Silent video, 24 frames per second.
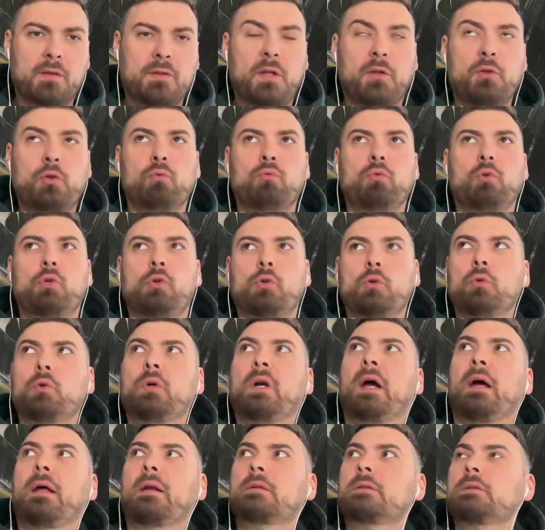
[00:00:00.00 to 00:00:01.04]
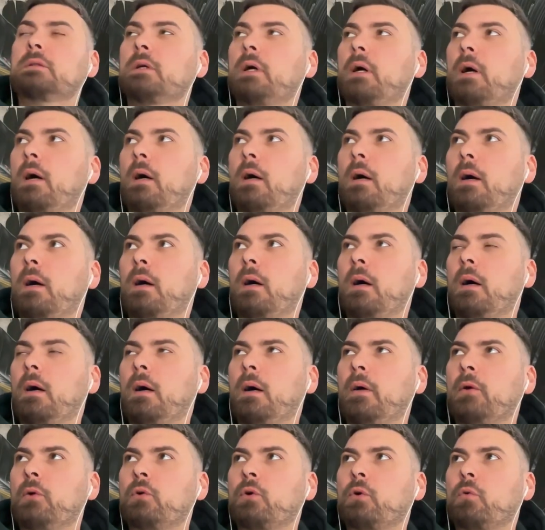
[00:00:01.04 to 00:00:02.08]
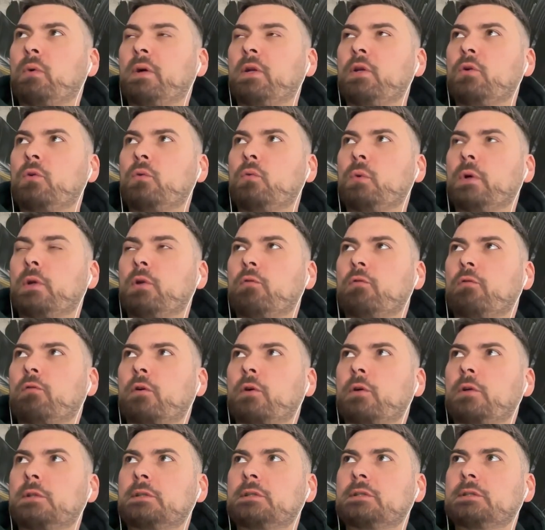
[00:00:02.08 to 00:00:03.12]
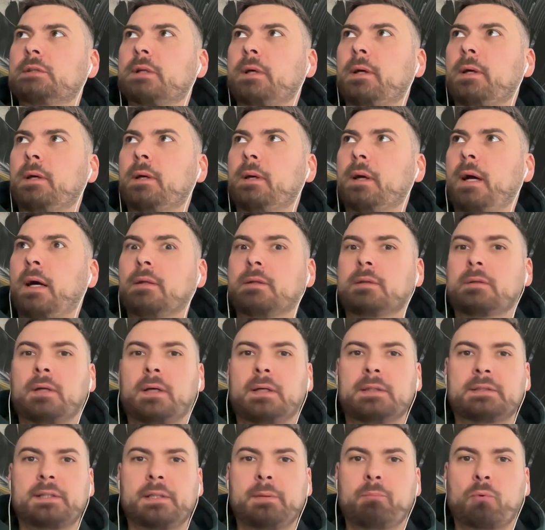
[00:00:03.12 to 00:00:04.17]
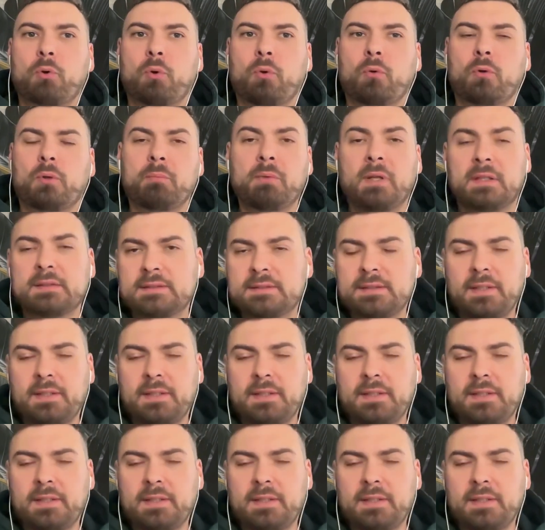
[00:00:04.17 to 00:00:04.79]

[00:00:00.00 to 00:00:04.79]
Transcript: that you would look at, when you first analyze a program. Let's